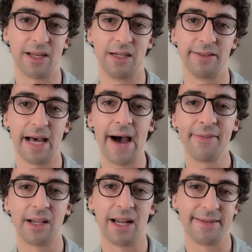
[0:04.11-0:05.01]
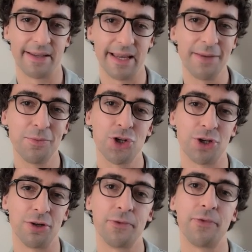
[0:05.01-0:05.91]
and analyze
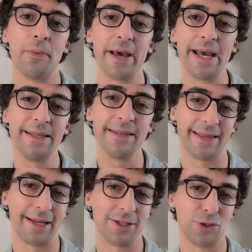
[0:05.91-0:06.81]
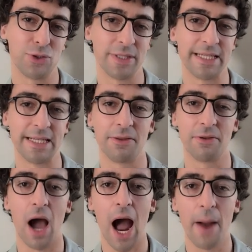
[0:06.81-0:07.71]
emotions from any text using
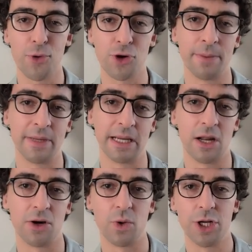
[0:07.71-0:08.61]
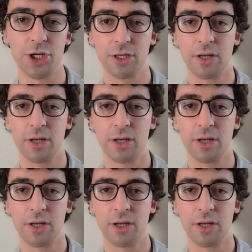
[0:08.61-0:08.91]
the R programming language.